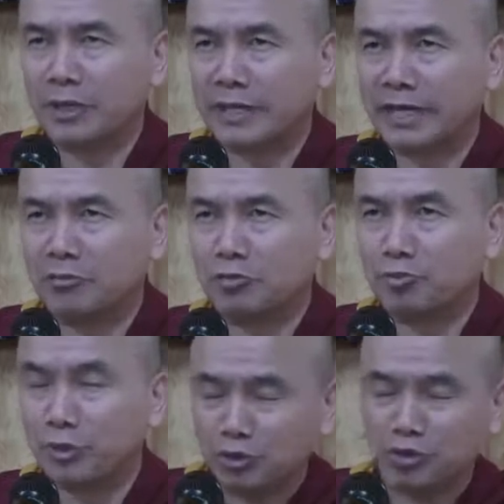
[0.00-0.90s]

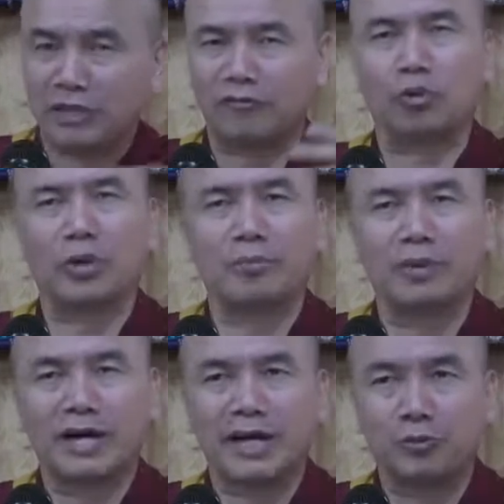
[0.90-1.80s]
can bring to a level
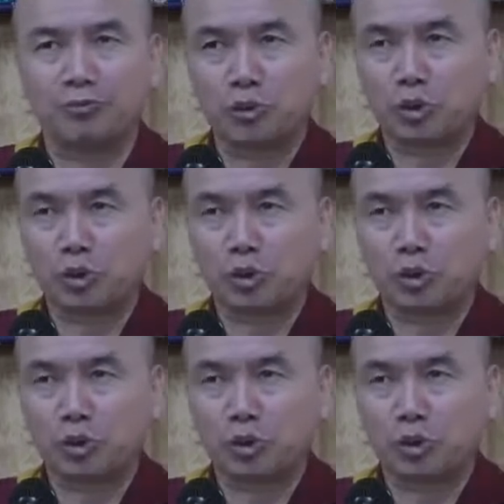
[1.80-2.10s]
whereby